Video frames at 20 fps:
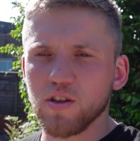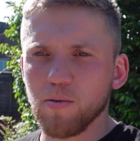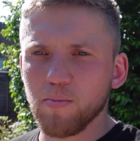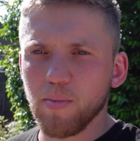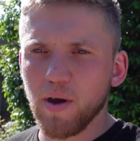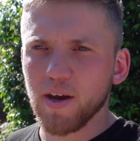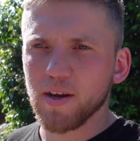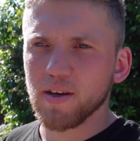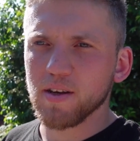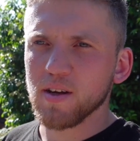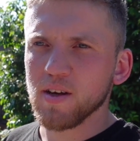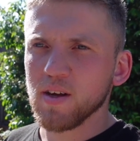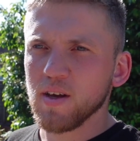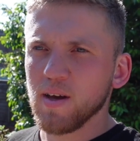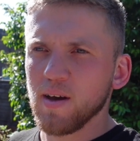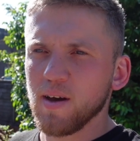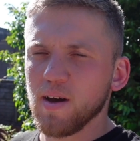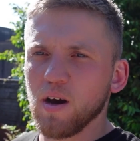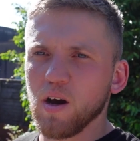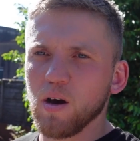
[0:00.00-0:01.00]
the paint,
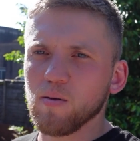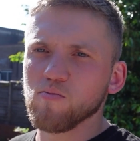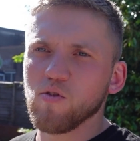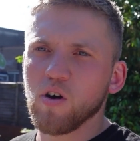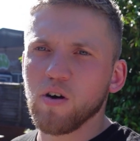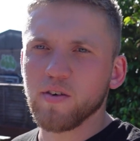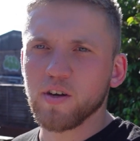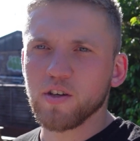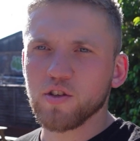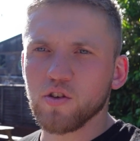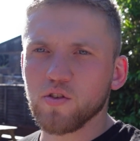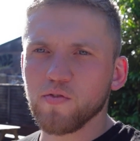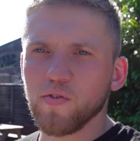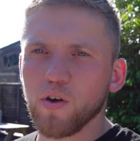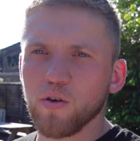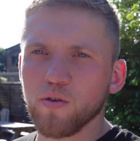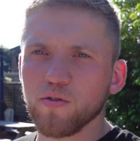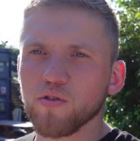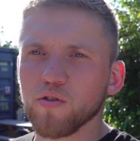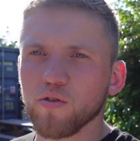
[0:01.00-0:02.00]
rather than just
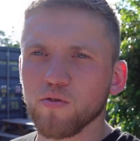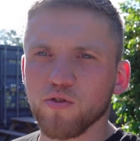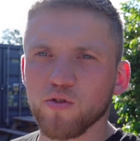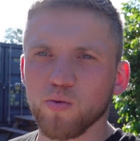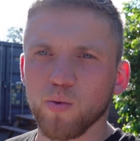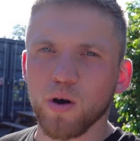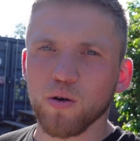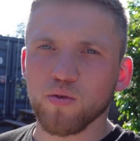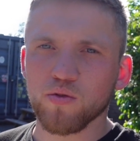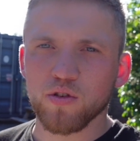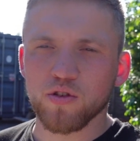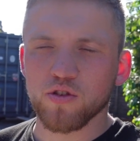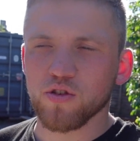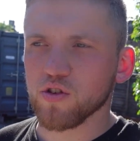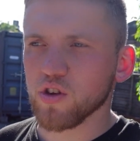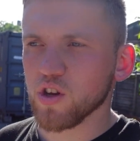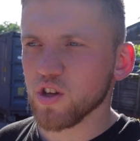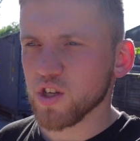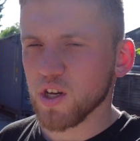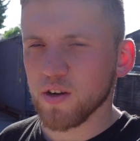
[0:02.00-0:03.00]
focusing on swells and
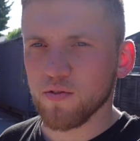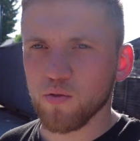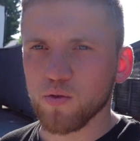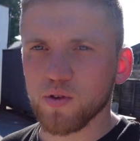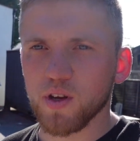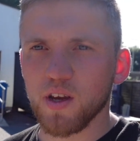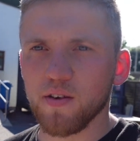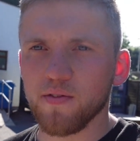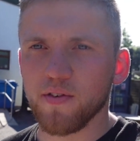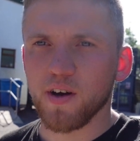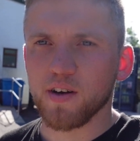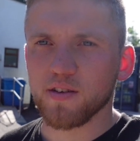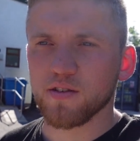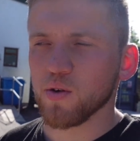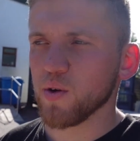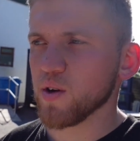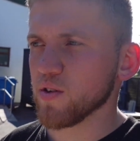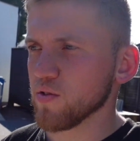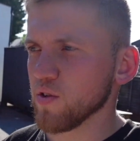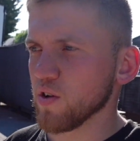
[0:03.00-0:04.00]
just your general defects.
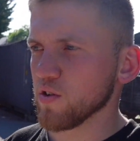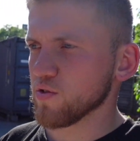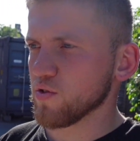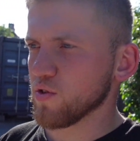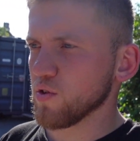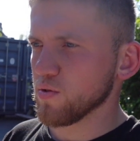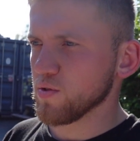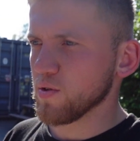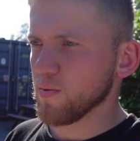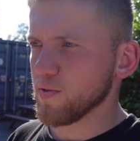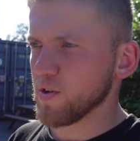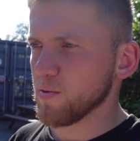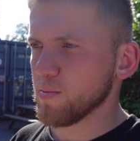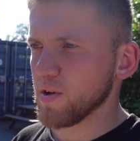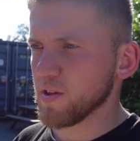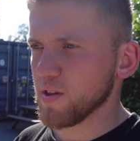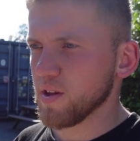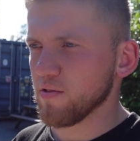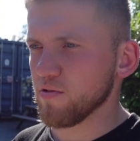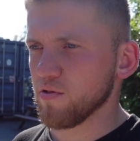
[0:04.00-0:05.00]
So it is nice to do something a
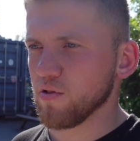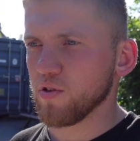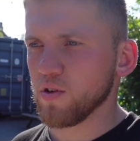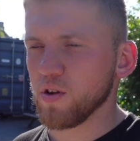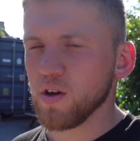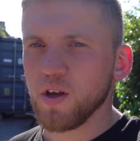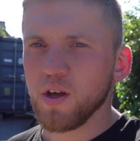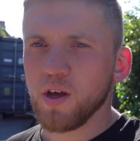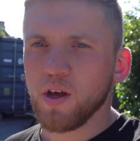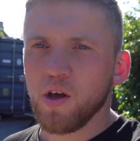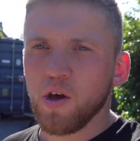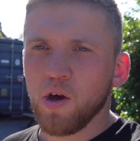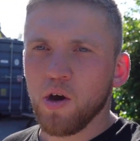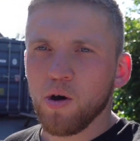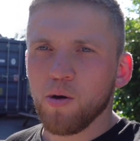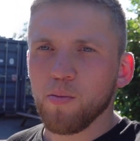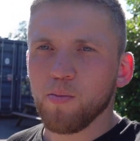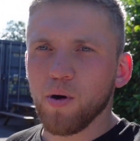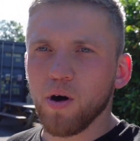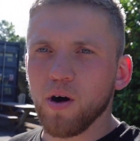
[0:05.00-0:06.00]
bit different.
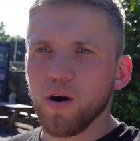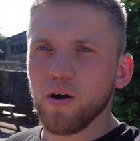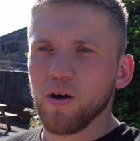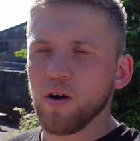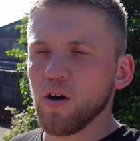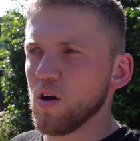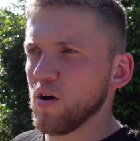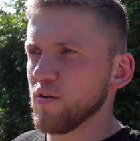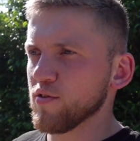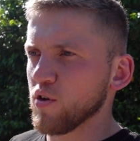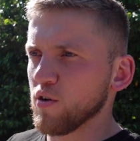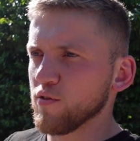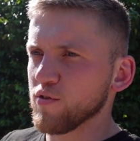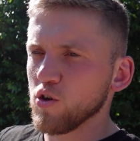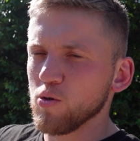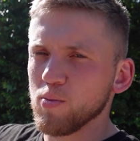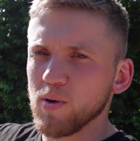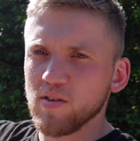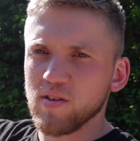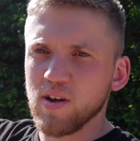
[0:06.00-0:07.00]
But I've got a
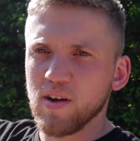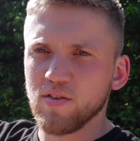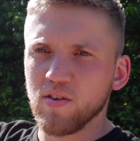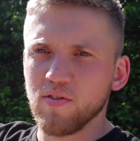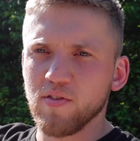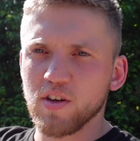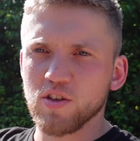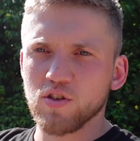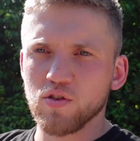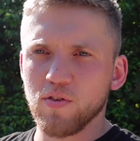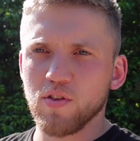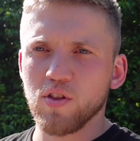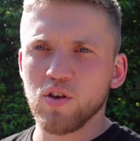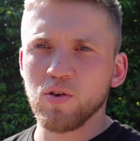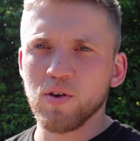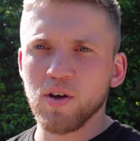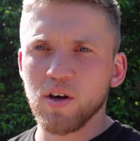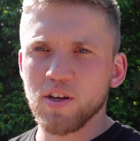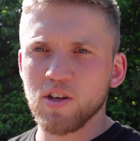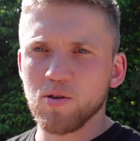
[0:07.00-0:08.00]
few bits left to finish off in the
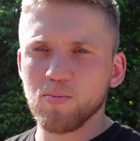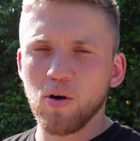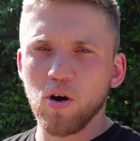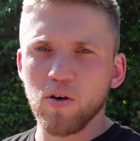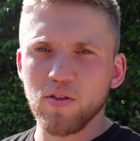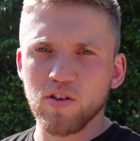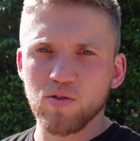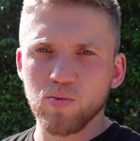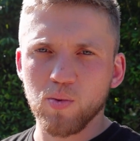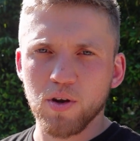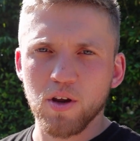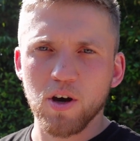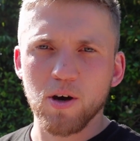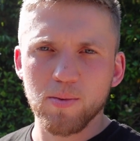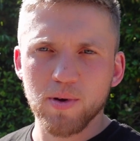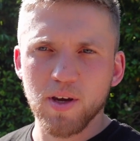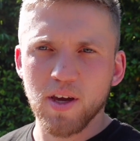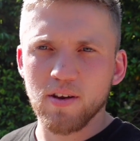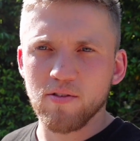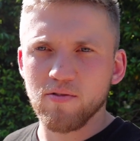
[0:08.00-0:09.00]
unit. I need to park this one
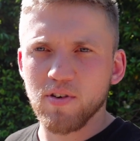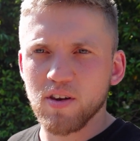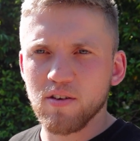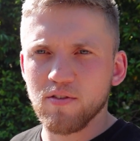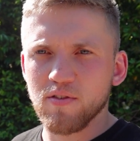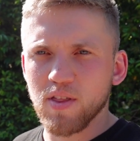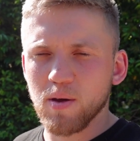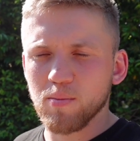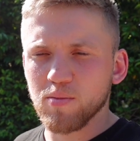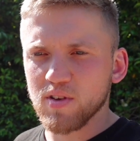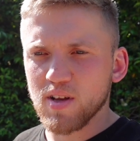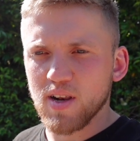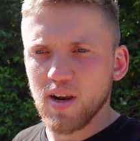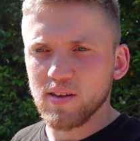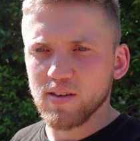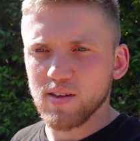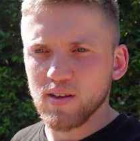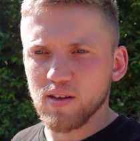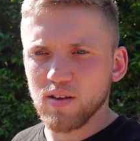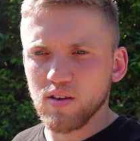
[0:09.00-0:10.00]
up, get it ready for them to
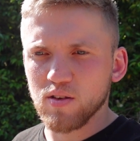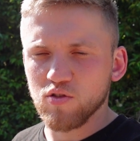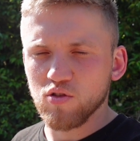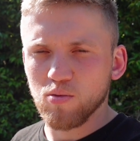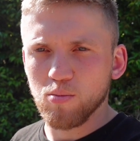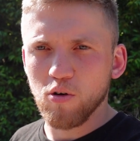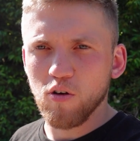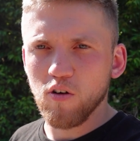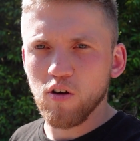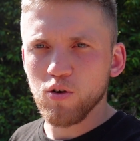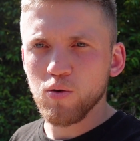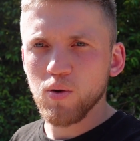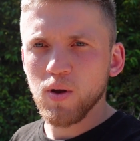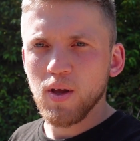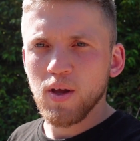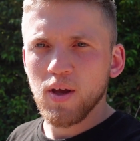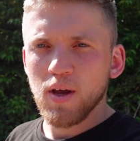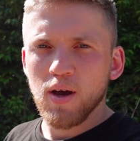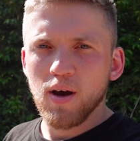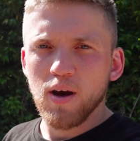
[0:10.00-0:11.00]
collect it tomorrow.
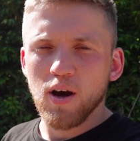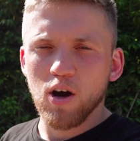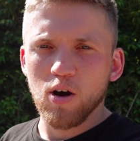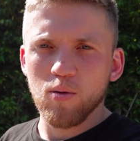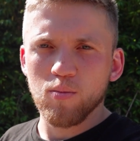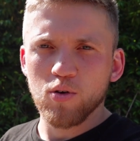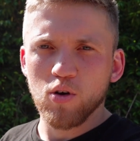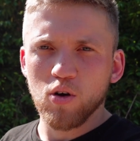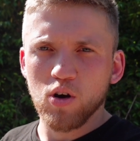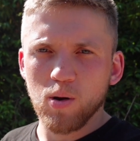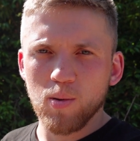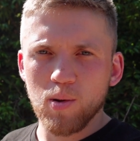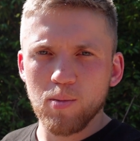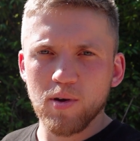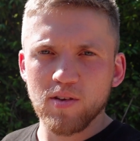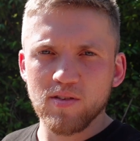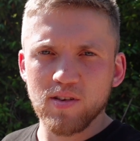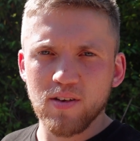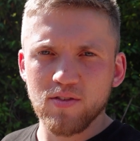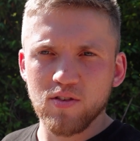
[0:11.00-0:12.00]
Got a couple of
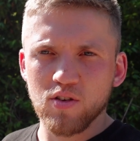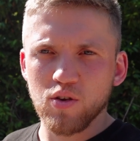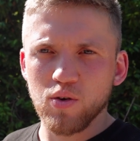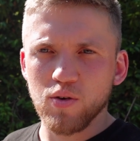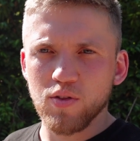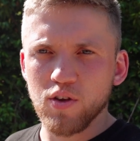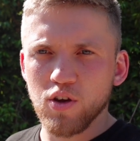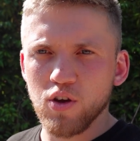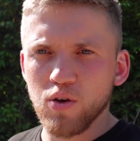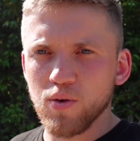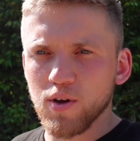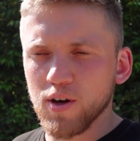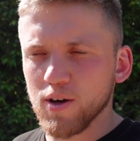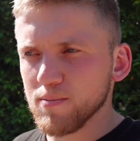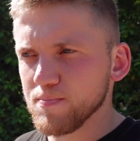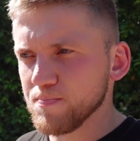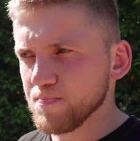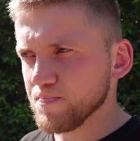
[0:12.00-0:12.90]
bits left to do in the unit,